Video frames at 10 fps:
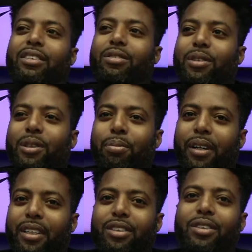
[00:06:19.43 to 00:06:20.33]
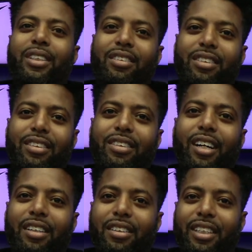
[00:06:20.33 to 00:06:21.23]
with a pair of Jordans. It's
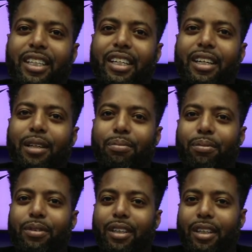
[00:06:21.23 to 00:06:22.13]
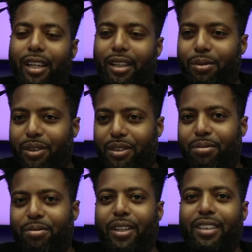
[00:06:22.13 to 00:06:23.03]
another to get kicked with some
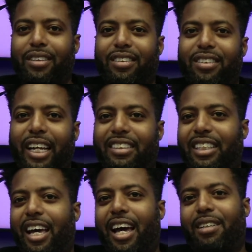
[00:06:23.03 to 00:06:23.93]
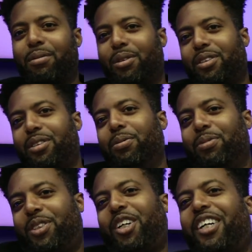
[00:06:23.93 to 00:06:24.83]
fucking Stacey Adams or some
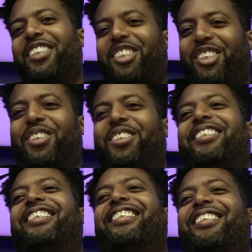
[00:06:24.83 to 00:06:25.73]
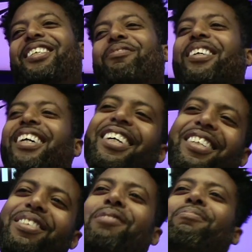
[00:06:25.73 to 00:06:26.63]
church shoes or
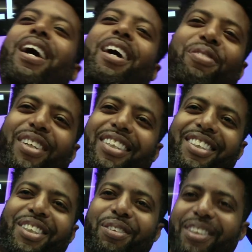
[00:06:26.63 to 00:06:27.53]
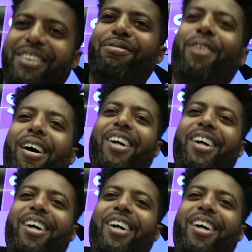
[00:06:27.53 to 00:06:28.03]
some mafia dude with some hard